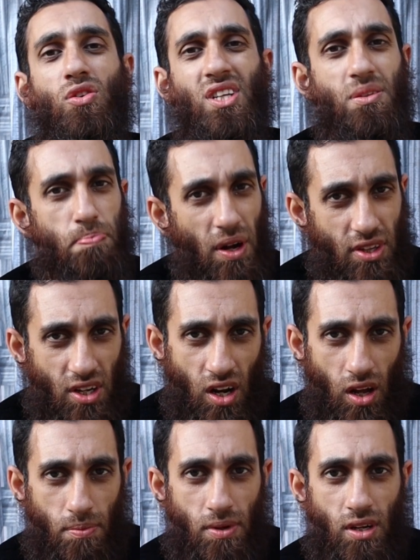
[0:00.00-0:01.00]
So this Badr
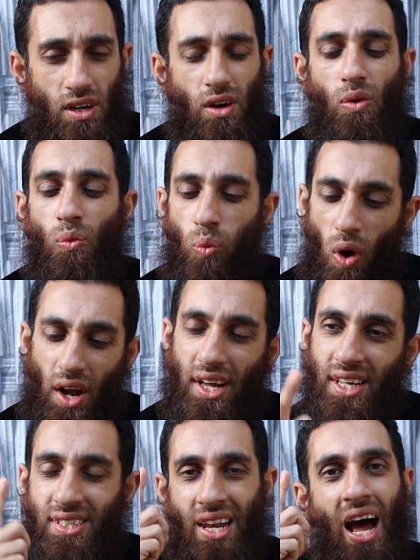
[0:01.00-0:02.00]
Club, one,
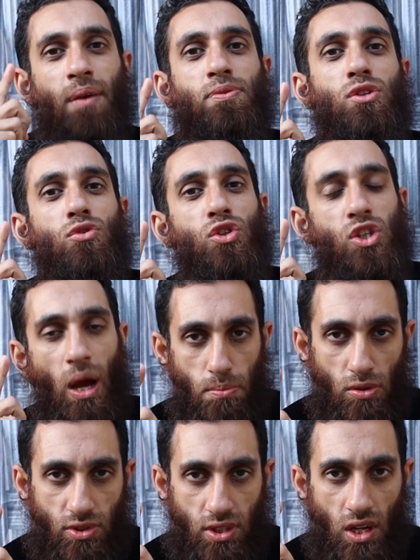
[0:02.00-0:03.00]
is an absolute
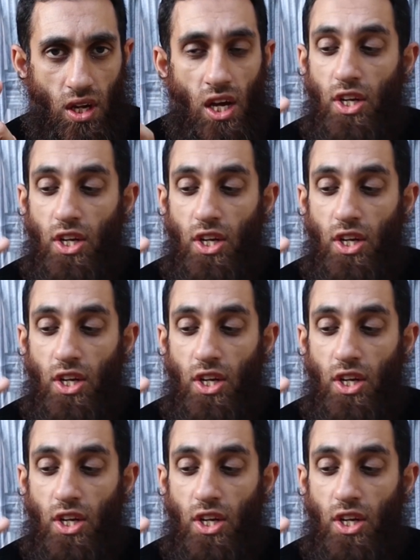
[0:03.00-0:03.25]
shambles.